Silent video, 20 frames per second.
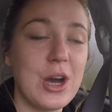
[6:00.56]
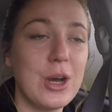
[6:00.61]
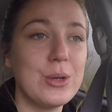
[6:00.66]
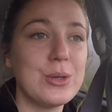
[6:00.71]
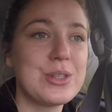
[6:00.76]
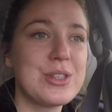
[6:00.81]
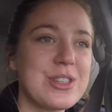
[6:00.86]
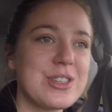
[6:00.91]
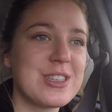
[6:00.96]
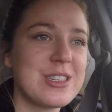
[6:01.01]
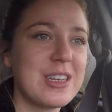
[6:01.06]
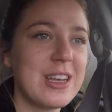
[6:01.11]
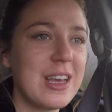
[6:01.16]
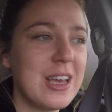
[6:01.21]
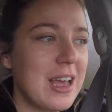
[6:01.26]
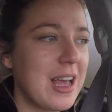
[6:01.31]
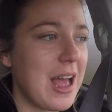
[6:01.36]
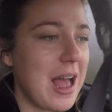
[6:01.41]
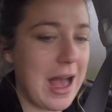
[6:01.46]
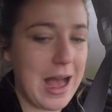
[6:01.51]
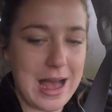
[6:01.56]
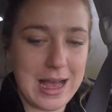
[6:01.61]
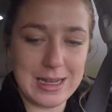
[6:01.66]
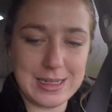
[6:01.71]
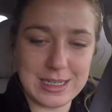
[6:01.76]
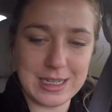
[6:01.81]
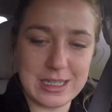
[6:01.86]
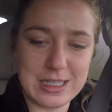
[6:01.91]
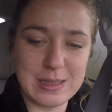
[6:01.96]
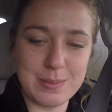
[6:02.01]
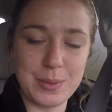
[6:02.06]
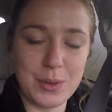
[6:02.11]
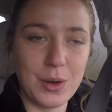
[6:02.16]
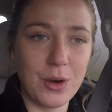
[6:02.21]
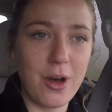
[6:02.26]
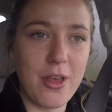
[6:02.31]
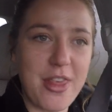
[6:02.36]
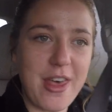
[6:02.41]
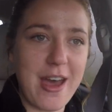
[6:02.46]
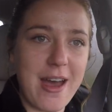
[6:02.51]
coast and
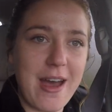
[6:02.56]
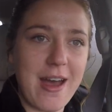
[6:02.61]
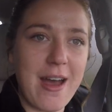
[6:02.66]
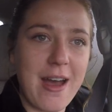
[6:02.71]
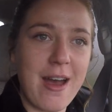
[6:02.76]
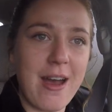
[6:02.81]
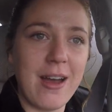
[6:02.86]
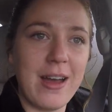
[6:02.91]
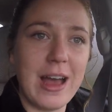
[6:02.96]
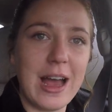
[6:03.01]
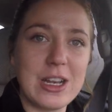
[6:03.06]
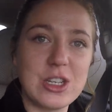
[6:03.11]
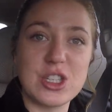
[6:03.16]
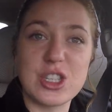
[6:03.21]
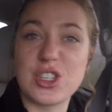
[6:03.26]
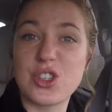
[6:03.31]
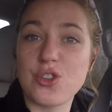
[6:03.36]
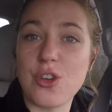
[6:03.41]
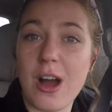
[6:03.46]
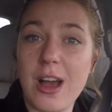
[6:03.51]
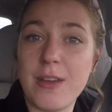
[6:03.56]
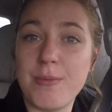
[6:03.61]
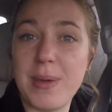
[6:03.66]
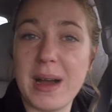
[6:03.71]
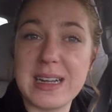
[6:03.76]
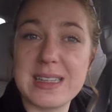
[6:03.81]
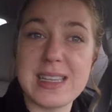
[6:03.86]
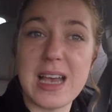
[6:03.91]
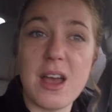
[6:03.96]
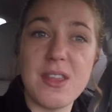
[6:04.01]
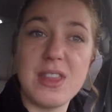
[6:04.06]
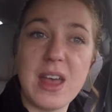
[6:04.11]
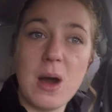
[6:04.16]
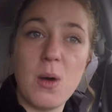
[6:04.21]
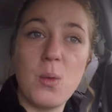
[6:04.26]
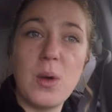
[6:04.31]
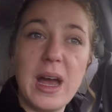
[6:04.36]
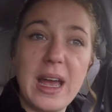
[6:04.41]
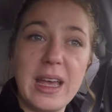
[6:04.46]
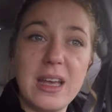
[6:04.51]
explore there and just drive back down
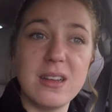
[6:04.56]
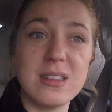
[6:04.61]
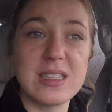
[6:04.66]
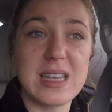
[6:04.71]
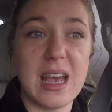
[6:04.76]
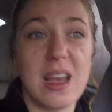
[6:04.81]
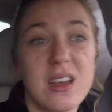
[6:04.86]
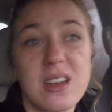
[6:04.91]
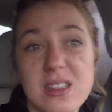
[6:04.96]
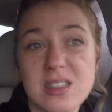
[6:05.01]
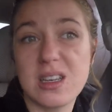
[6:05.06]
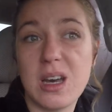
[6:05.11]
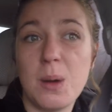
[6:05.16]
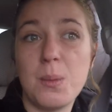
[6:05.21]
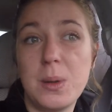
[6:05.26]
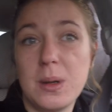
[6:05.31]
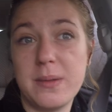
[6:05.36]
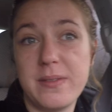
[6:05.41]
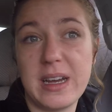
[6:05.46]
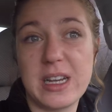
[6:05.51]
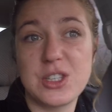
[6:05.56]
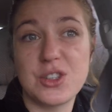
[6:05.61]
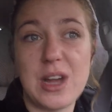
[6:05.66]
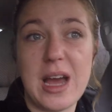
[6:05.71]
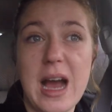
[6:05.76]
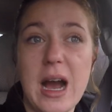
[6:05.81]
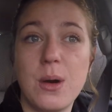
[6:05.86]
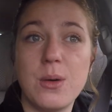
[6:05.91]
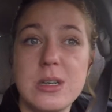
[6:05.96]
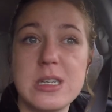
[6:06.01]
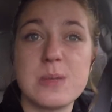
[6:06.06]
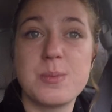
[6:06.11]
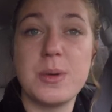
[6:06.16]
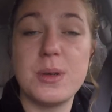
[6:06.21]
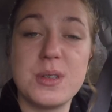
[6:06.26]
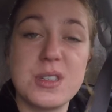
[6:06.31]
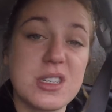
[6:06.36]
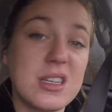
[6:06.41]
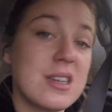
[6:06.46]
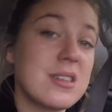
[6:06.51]
that way. It'll take us a couple of extra hours,
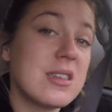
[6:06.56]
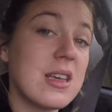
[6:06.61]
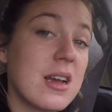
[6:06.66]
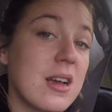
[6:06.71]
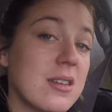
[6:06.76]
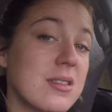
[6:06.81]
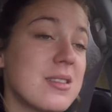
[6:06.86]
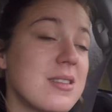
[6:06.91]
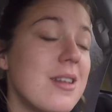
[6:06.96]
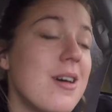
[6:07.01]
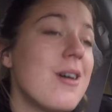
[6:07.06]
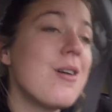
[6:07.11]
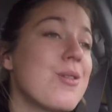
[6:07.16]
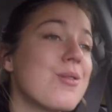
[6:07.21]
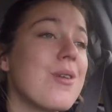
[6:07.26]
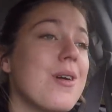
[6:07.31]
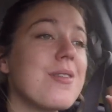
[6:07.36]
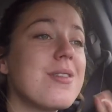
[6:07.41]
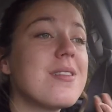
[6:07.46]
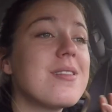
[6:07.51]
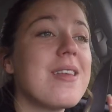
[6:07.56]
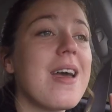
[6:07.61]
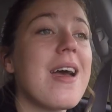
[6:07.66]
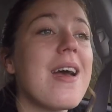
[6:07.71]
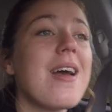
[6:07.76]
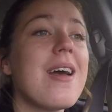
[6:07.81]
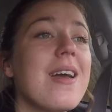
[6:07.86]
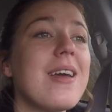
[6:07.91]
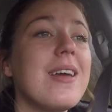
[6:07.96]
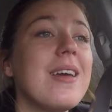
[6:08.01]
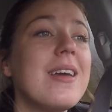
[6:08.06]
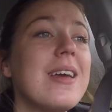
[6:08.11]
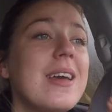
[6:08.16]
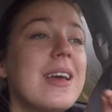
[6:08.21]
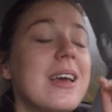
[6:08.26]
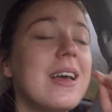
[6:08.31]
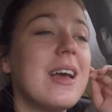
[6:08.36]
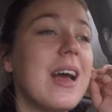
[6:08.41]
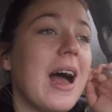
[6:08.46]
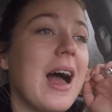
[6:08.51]
but we're just gonna take it slow throughout the day
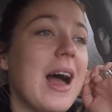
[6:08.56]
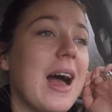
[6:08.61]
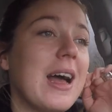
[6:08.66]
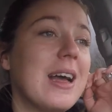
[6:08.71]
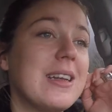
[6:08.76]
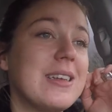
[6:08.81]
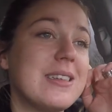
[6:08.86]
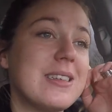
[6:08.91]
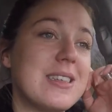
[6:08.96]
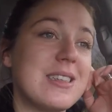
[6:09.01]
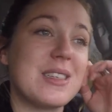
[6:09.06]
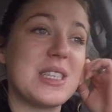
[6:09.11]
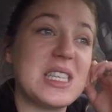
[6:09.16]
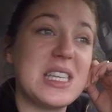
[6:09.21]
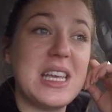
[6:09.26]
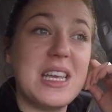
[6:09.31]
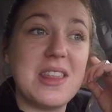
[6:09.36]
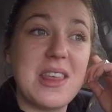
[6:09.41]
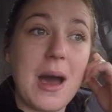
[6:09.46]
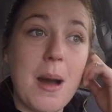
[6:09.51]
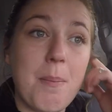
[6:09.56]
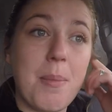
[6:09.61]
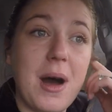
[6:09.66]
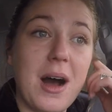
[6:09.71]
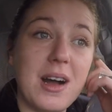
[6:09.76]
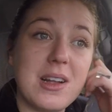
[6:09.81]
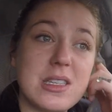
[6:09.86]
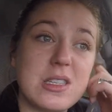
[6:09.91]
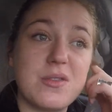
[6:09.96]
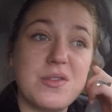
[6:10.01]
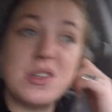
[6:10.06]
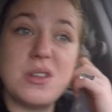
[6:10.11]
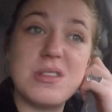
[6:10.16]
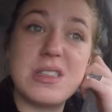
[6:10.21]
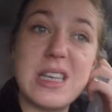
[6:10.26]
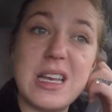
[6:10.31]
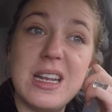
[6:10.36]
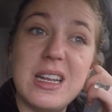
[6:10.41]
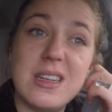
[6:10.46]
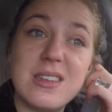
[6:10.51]
and see that part of New
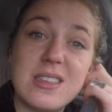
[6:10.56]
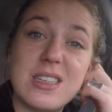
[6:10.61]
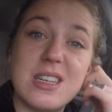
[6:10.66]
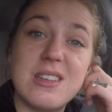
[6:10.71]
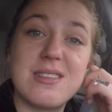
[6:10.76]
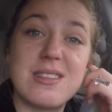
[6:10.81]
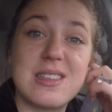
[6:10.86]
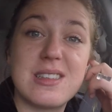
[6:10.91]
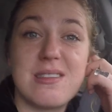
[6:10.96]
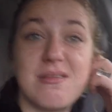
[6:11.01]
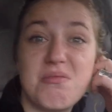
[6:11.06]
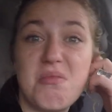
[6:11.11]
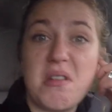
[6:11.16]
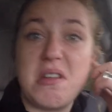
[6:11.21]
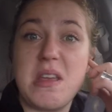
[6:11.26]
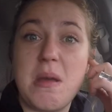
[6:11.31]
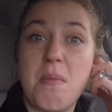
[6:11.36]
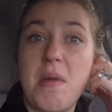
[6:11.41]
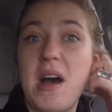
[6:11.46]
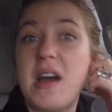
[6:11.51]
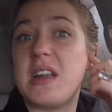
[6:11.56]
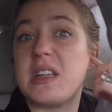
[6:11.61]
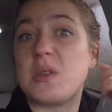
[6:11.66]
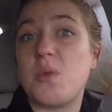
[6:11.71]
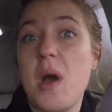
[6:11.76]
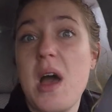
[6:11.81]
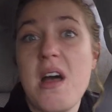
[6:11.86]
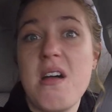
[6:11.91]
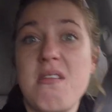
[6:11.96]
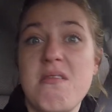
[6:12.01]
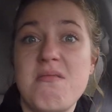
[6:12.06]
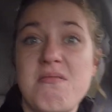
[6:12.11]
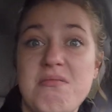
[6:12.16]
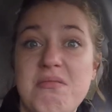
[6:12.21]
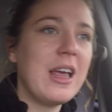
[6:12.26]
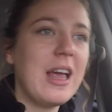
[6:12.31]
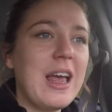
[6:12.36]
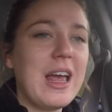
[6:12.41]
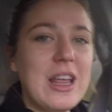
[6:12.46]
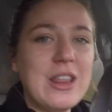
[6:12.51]
Zealand, because you might as well.
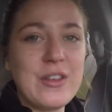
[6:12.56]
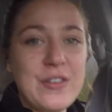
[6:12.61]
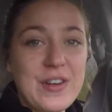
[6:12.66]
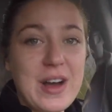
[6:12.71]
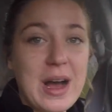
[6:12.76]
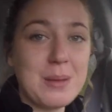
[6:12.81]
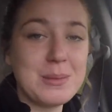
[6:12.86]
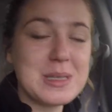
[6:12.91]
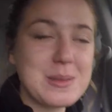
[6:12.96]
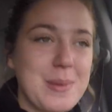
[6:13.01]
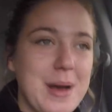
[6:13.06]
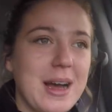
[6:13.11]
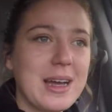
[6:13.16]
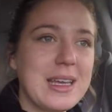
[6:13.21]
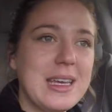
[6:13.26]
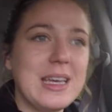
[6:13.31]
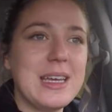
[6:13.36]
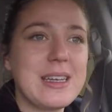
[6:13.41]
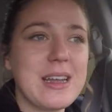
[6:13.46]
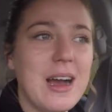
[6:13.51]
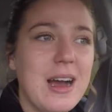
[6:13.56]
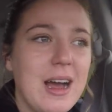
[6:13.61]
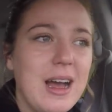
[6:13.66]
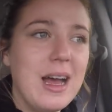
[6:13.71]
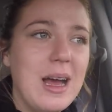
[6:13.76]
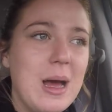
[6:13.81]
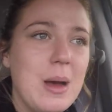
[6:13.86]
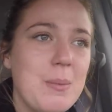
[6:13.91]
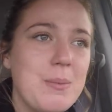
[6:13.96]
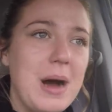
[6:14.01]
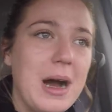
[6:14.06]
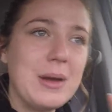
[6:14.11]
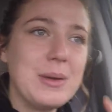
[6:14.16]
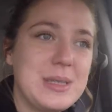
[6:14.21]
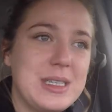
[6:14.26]
In the farmer's market, I